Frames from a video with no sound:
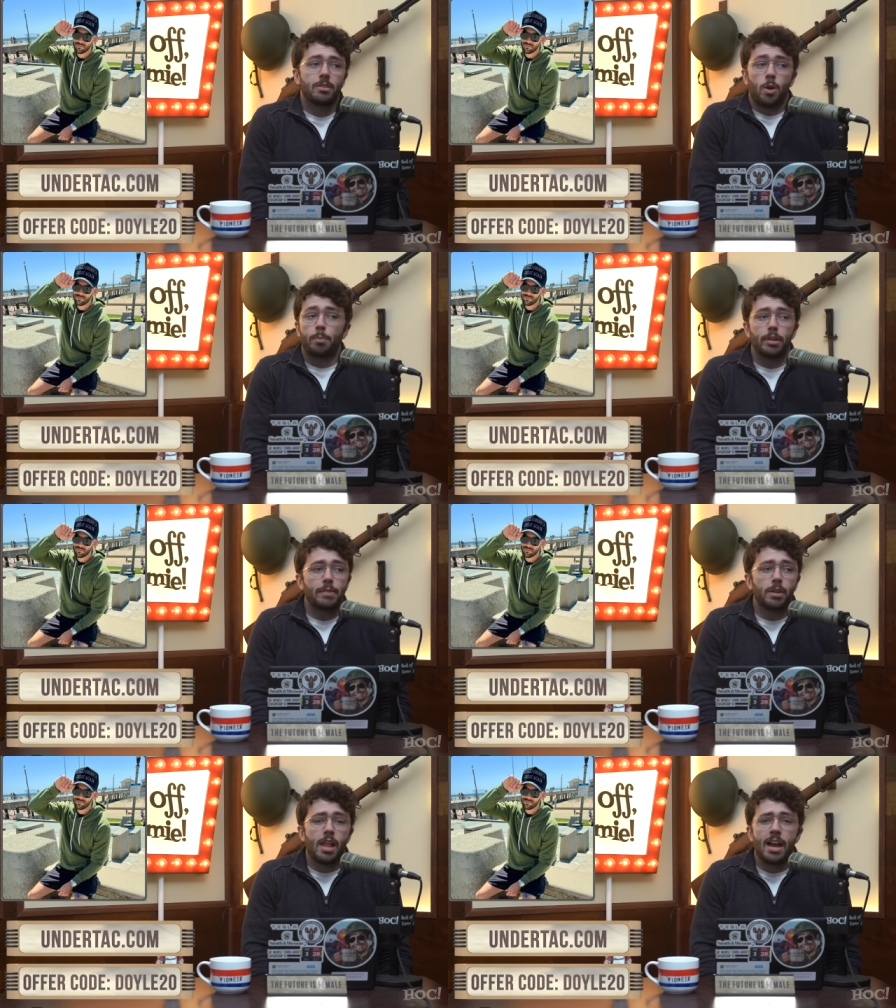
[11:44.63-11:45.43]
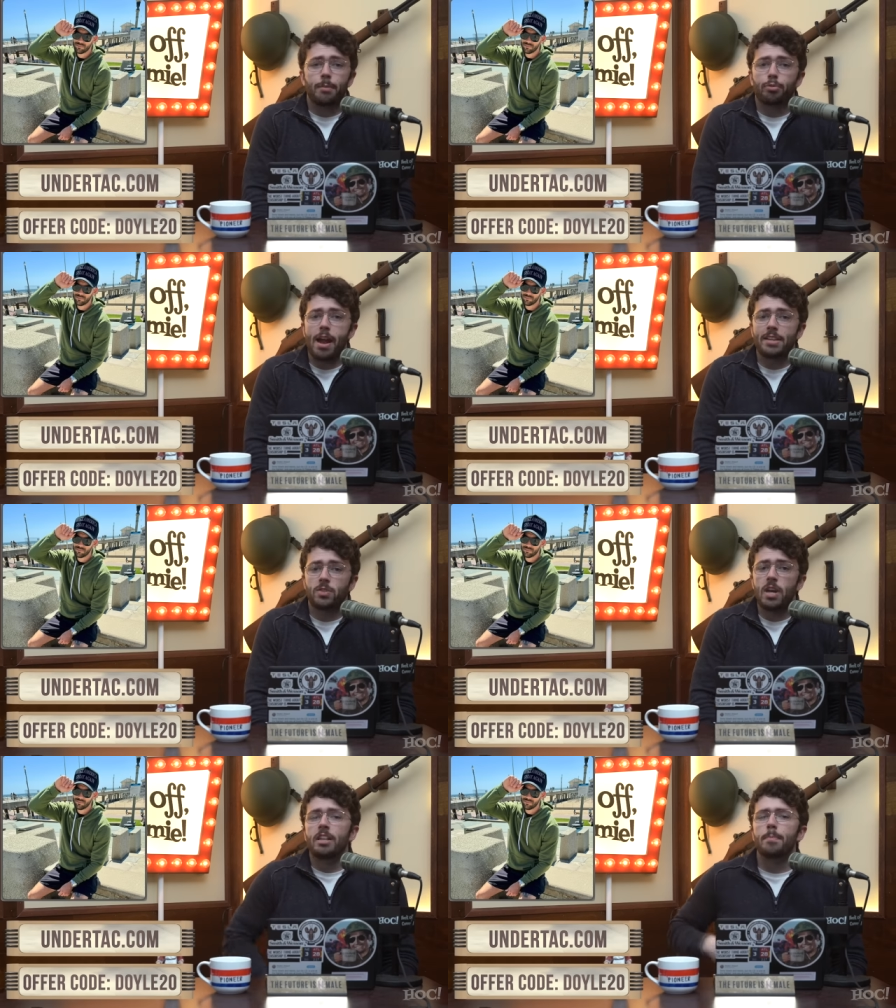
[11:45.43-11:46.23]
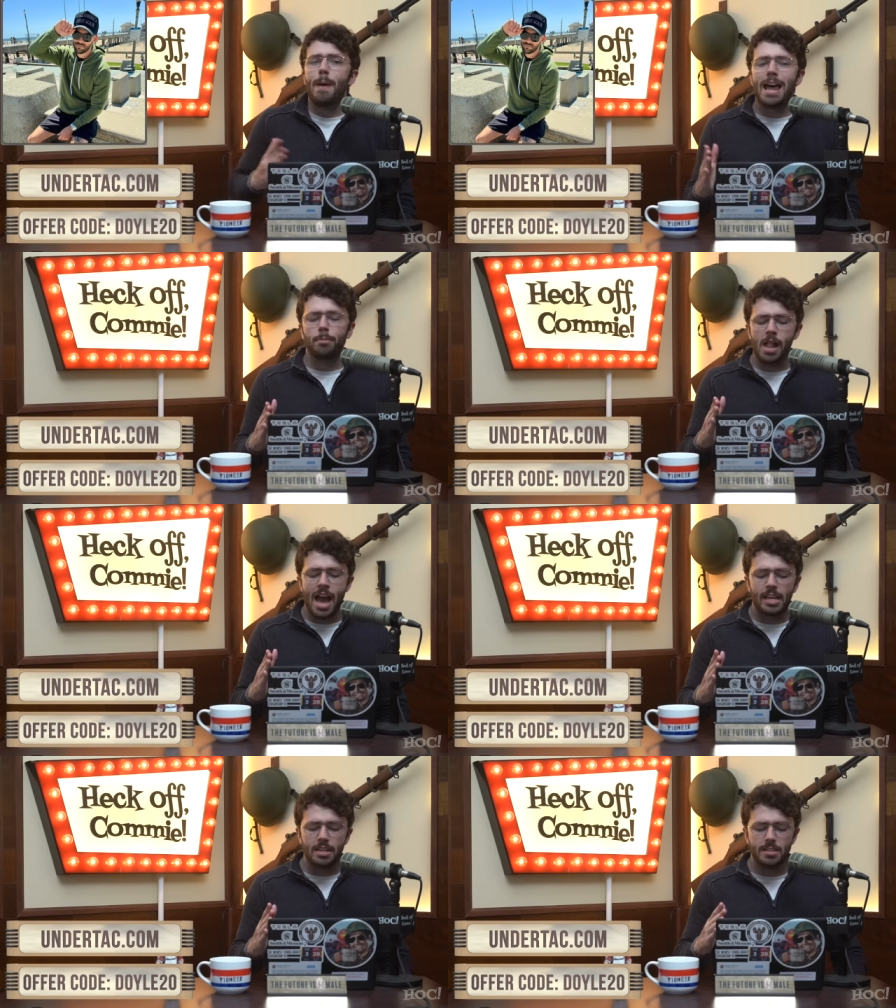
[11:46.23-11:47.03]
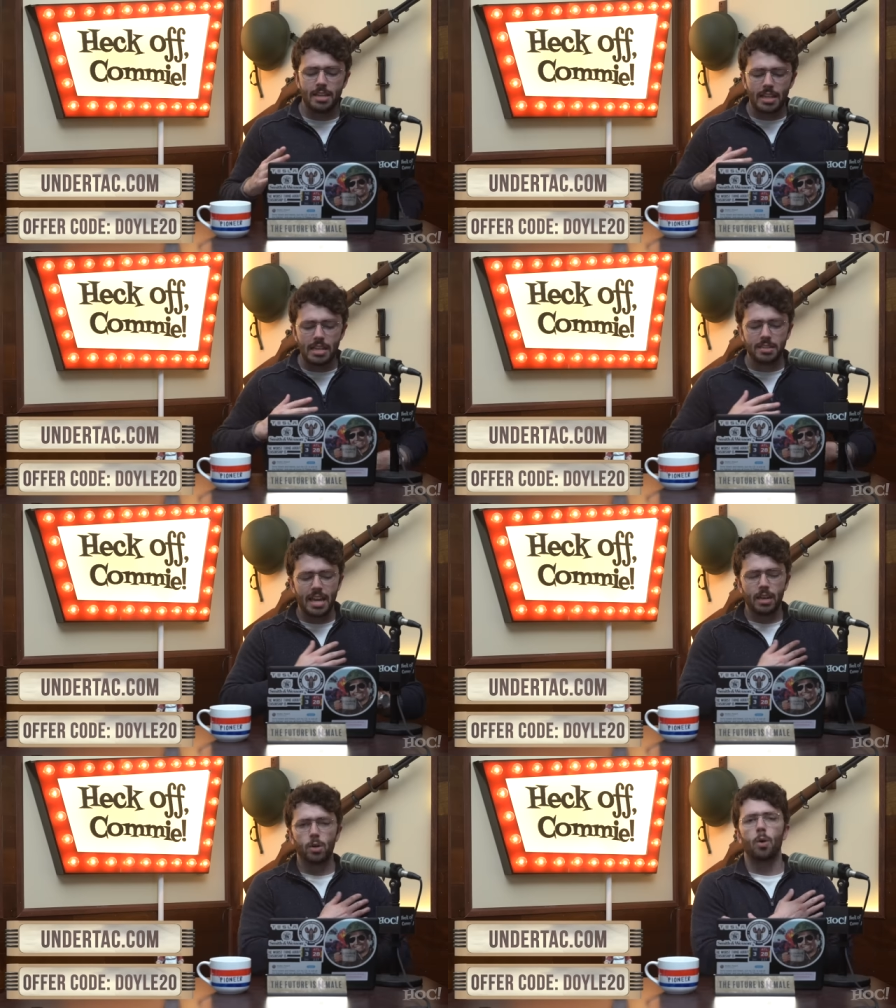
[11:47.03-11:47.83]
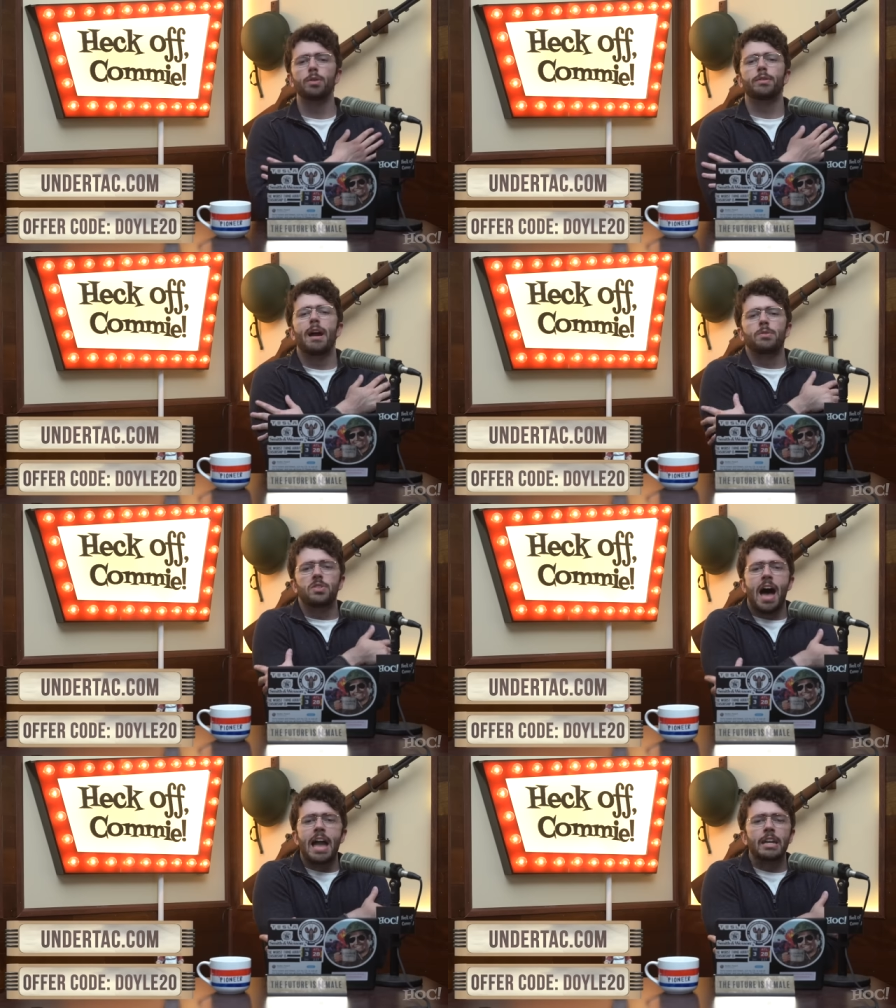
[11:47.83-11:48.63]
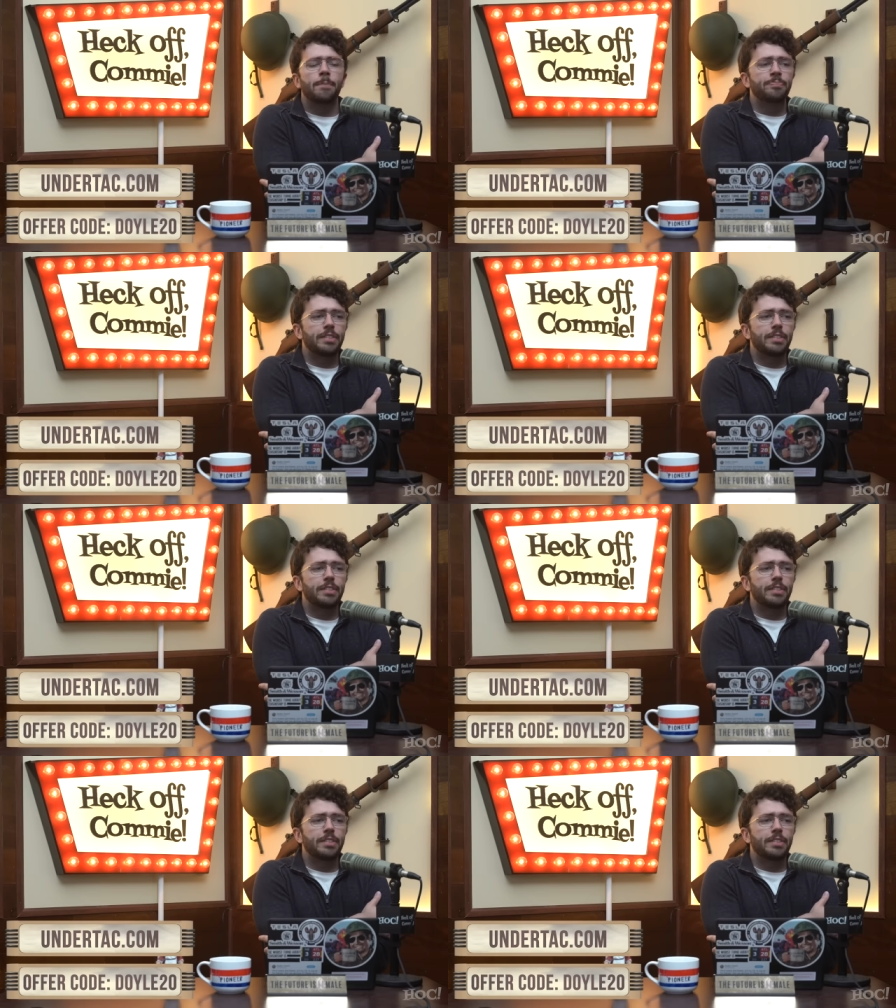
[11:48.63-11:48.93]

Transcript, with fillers: Don't believe the lying press. The bottom line is that it is getting colder outside.